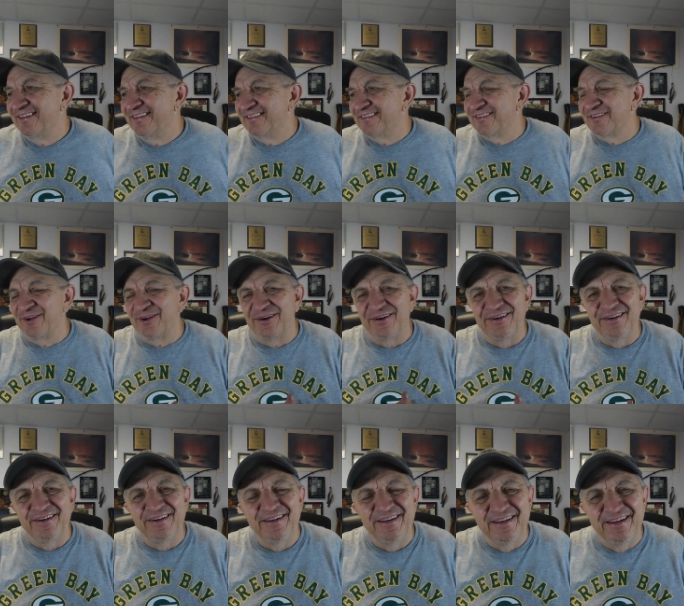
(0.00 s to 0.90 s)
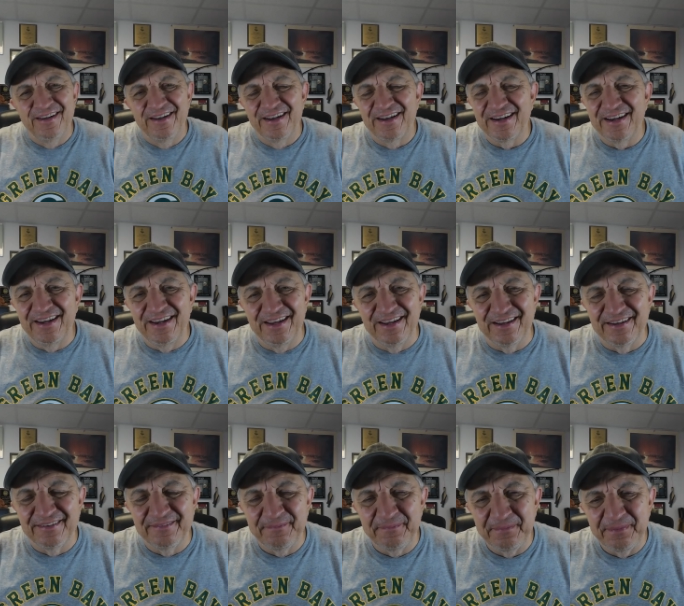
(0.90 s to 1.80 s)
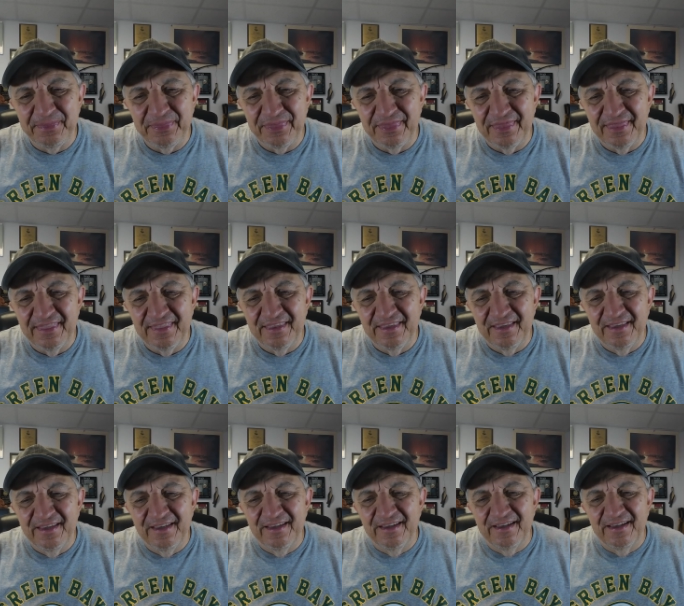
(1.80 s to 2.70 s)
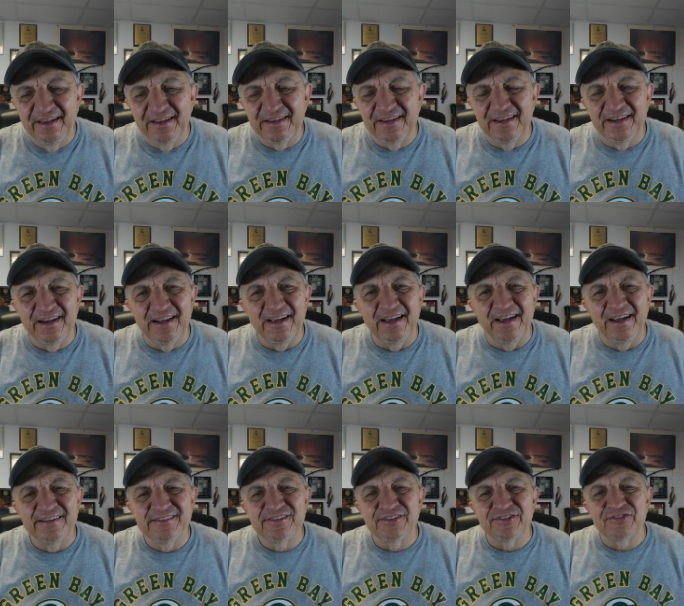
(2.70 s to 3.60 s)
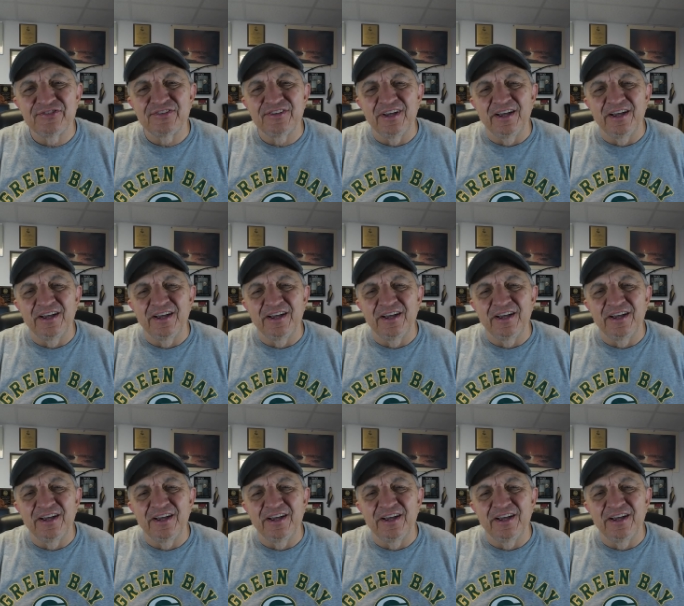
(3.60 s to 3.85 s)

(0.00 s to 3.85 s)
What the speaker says: So again, I just